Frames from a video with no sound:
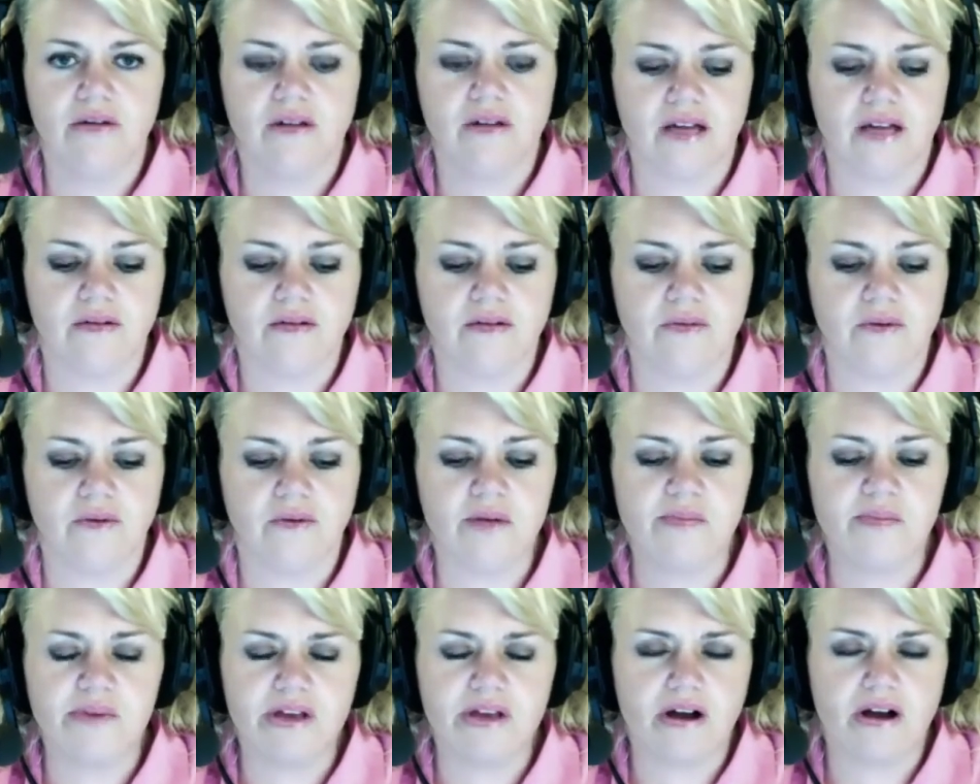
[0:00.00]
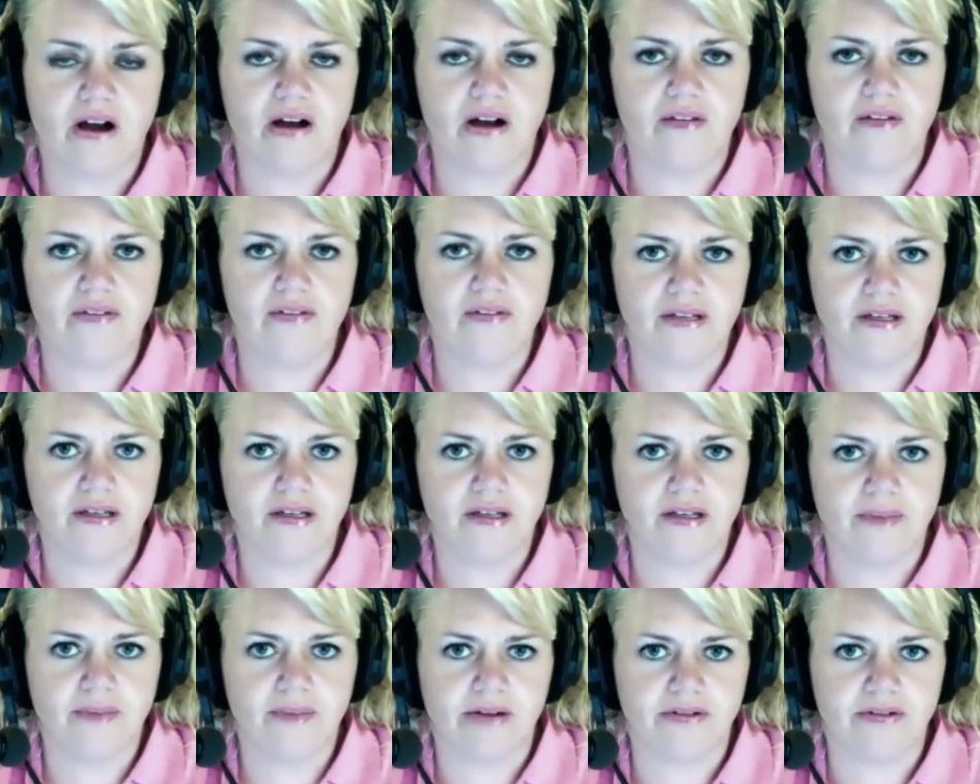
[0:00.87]
went beyond the
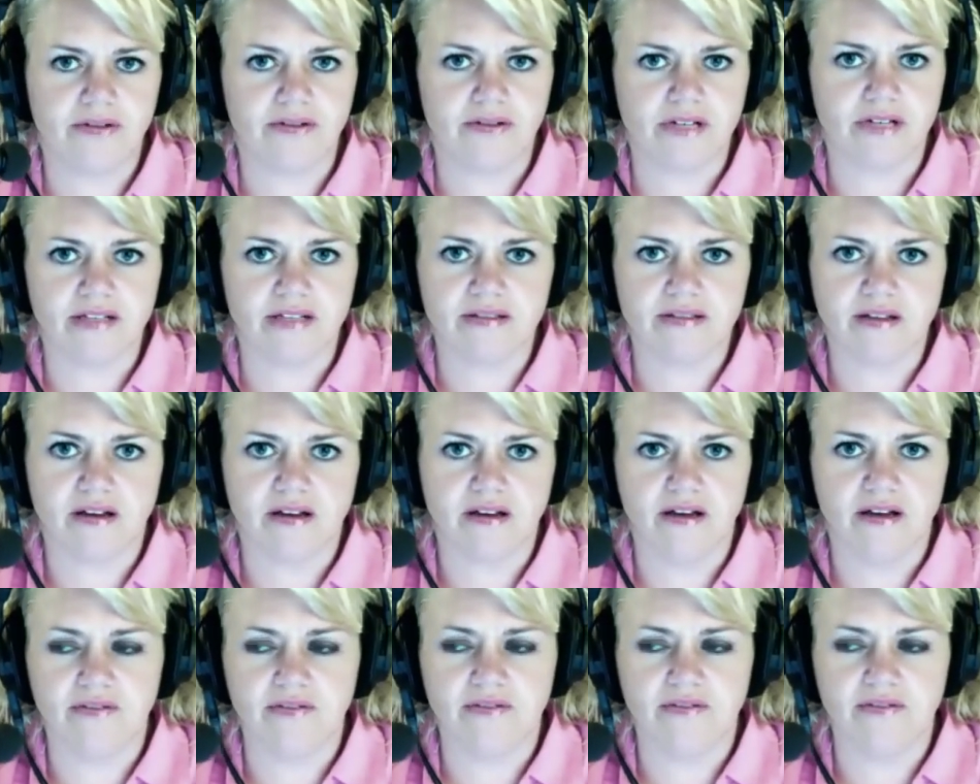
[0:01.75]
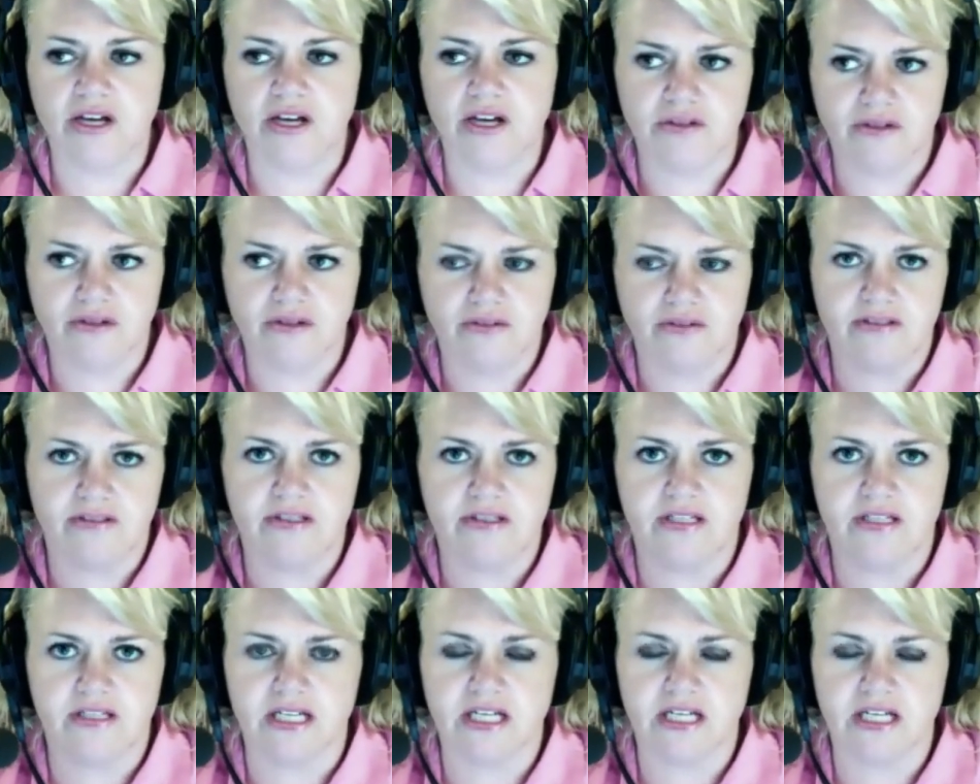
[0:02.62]
boundaries of a
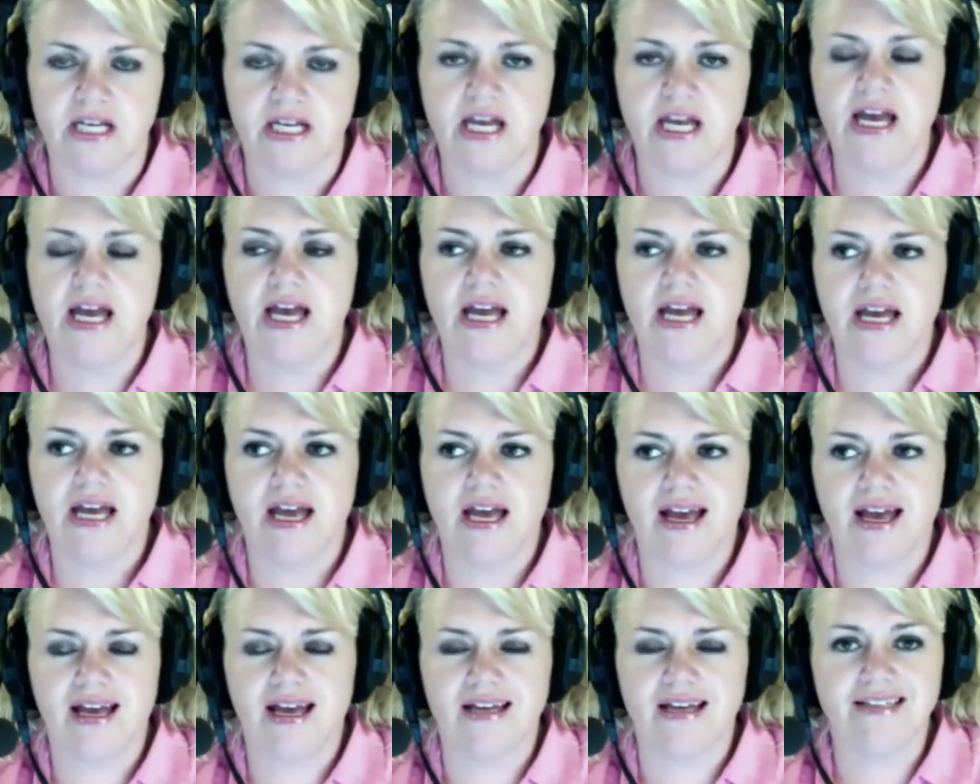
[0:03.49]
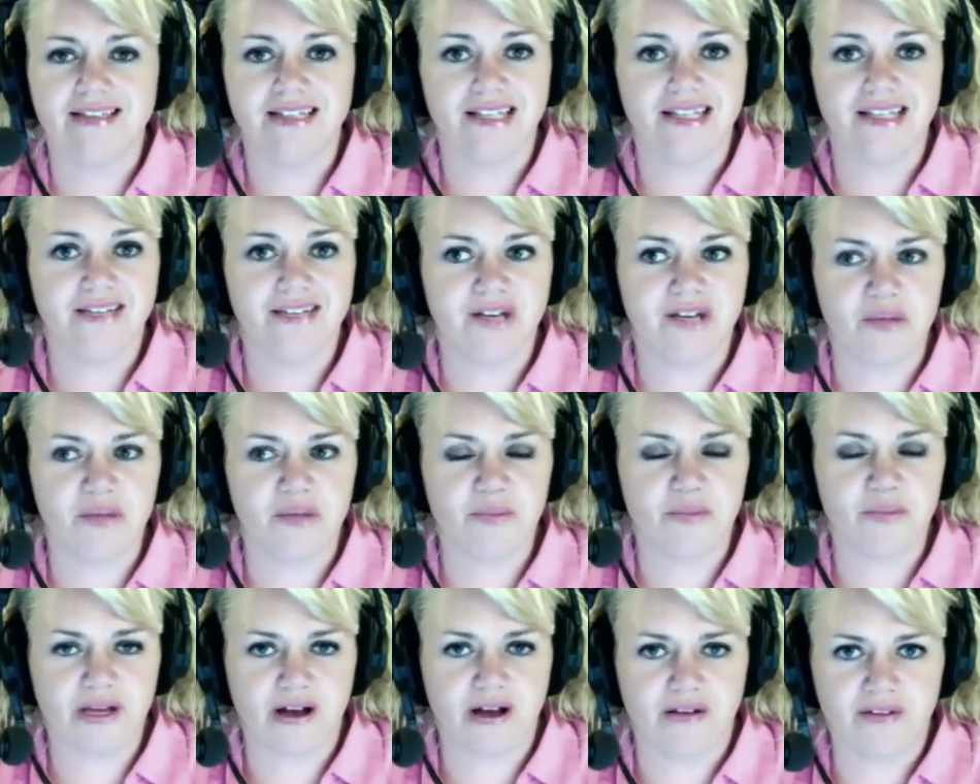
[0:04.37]
university and even
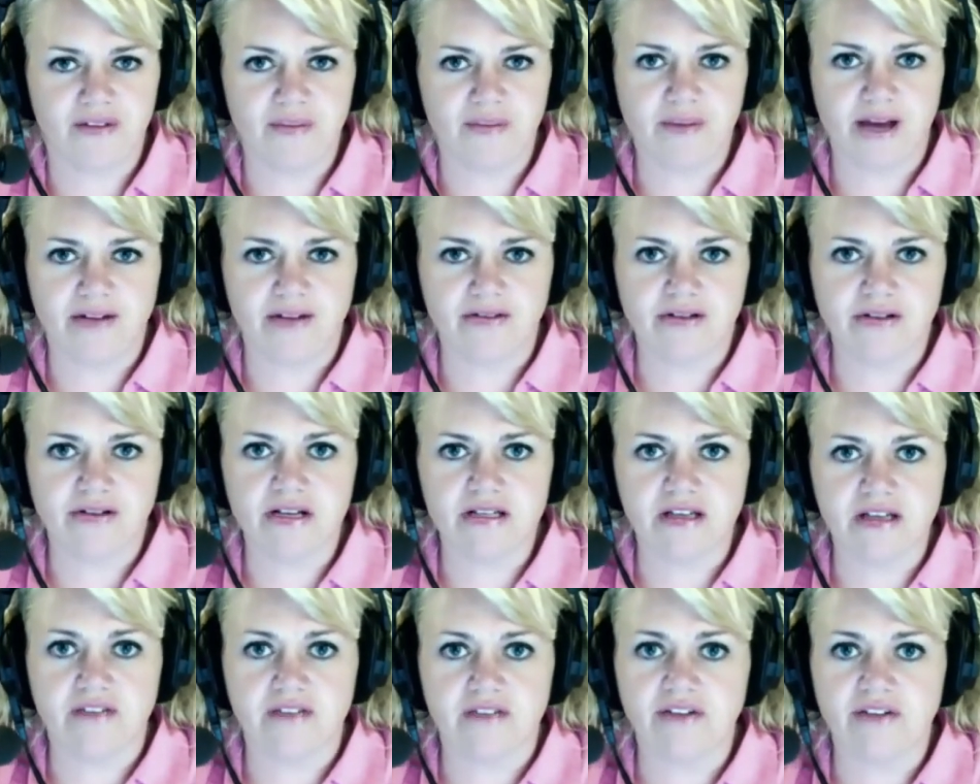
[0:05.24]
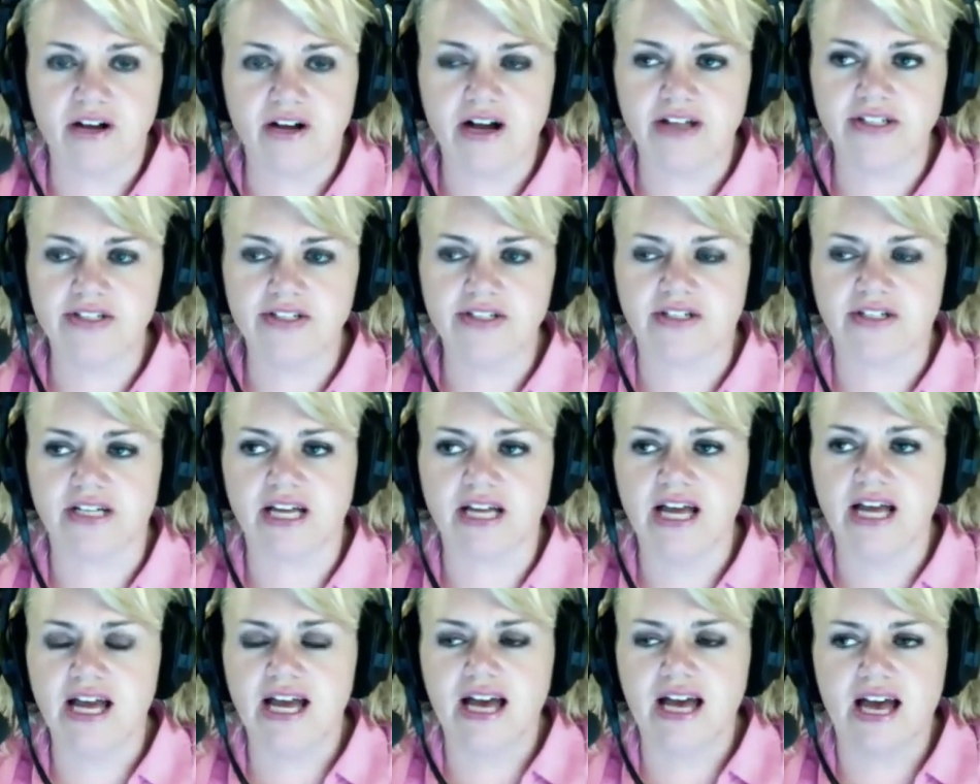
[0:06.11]
beyond the boundaries of a country.
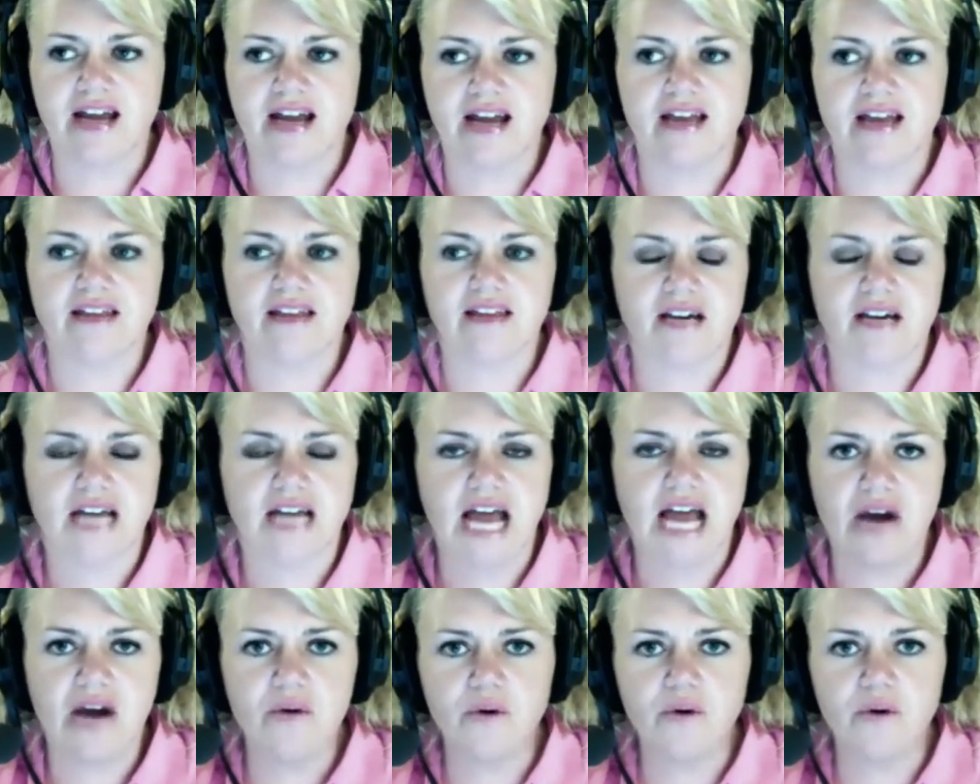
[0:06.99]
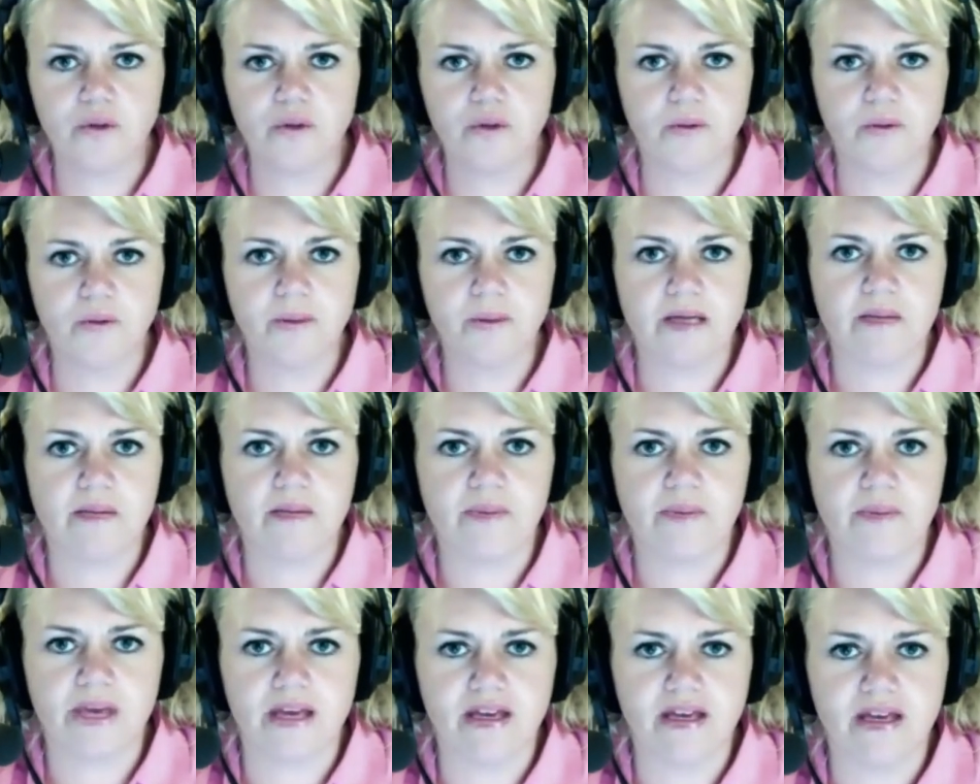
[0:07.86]
And I thought, how cool would it
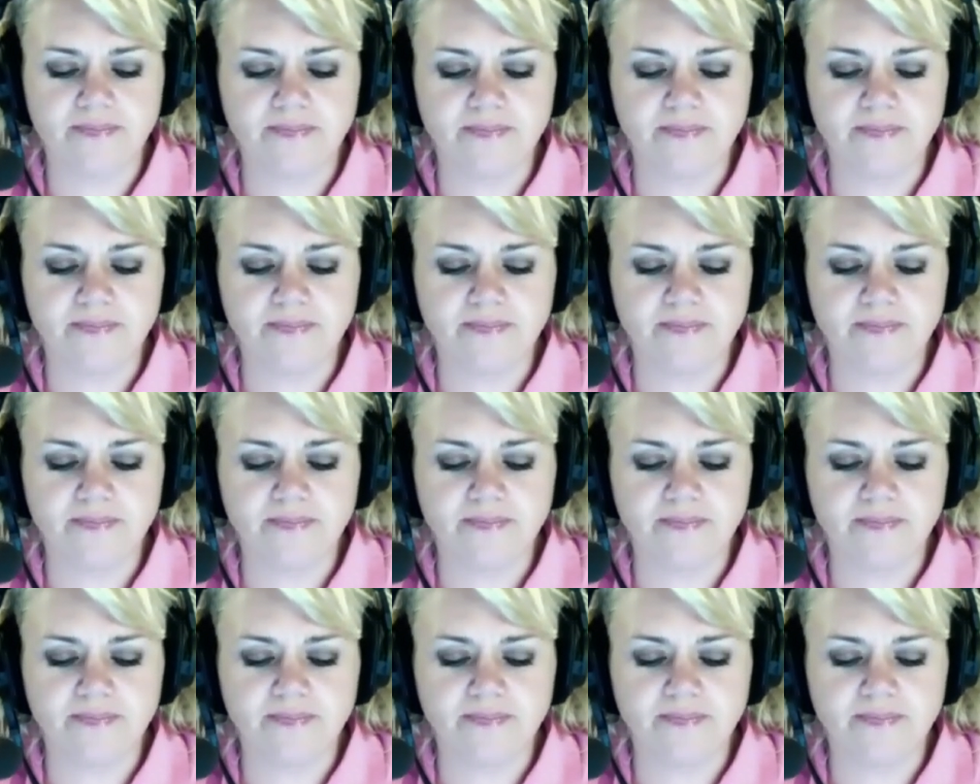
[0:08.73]
be